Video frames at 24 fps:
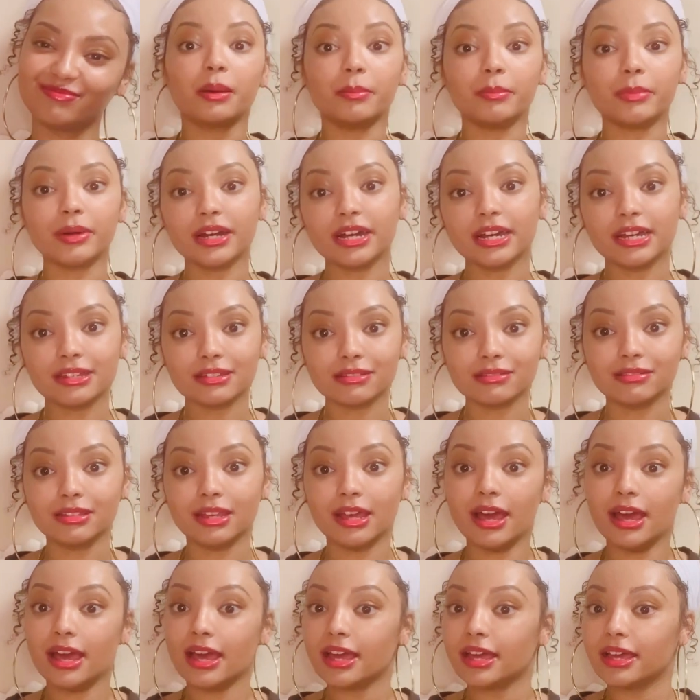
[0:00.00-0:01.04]
But
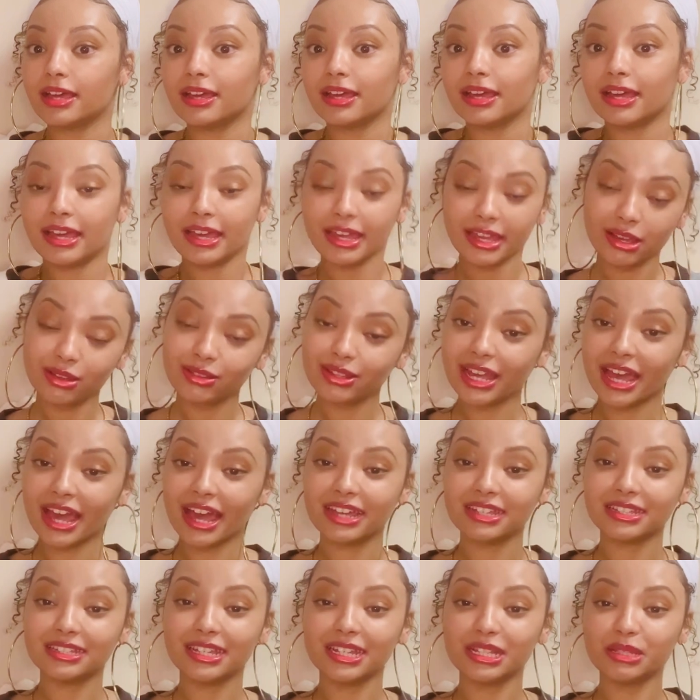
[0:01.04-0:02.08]
he only
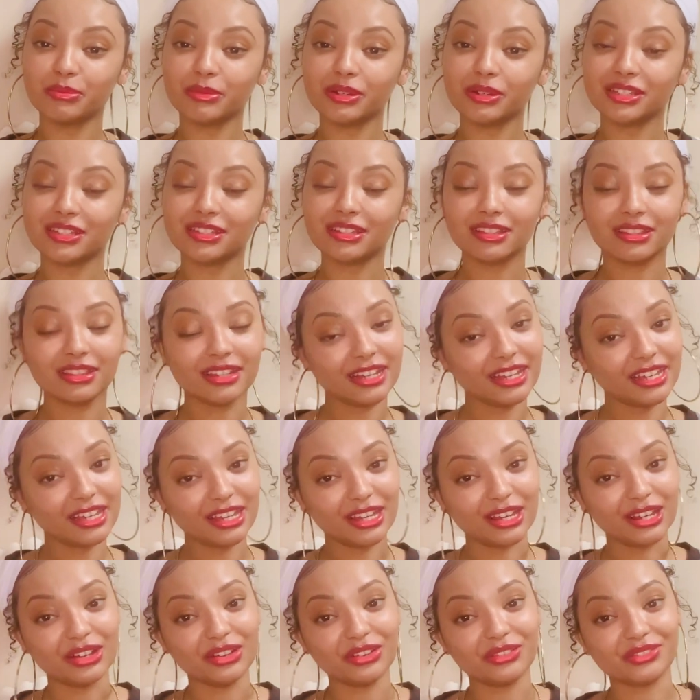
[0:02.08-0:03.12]
has 6 months to
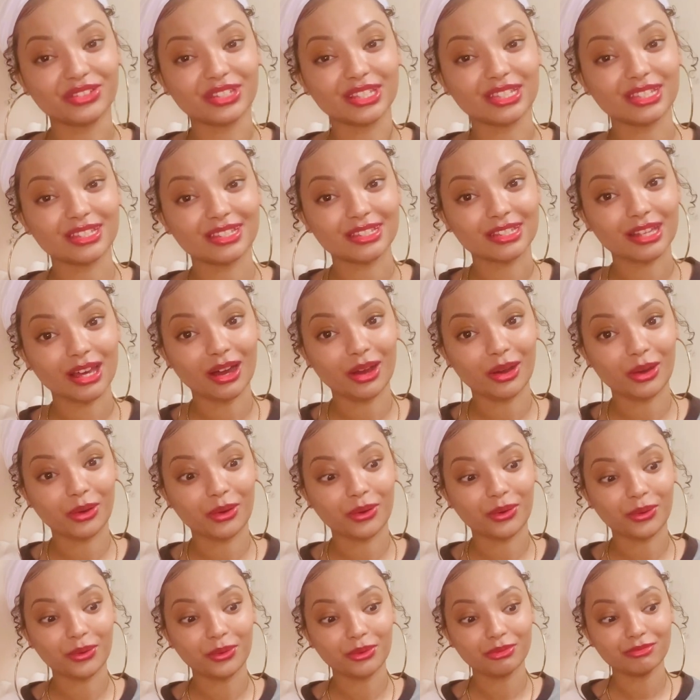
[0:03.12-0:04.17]
live,
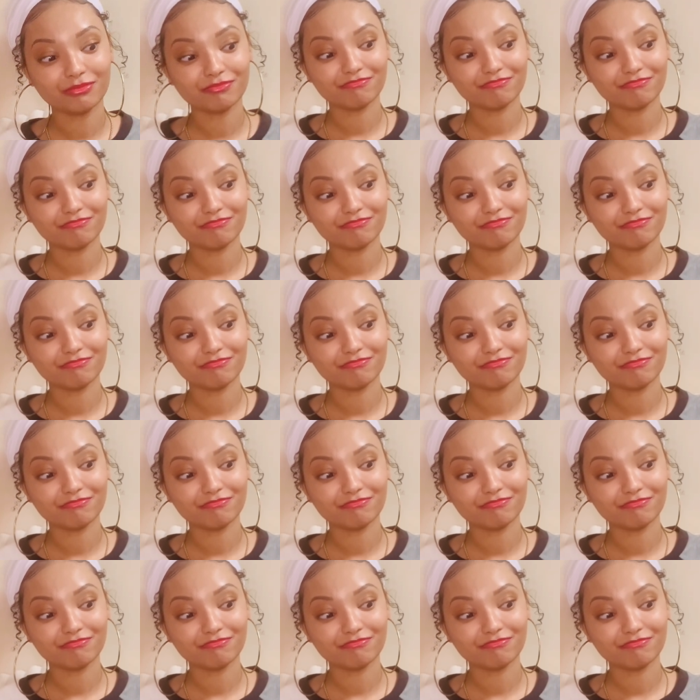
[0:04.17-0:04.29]
so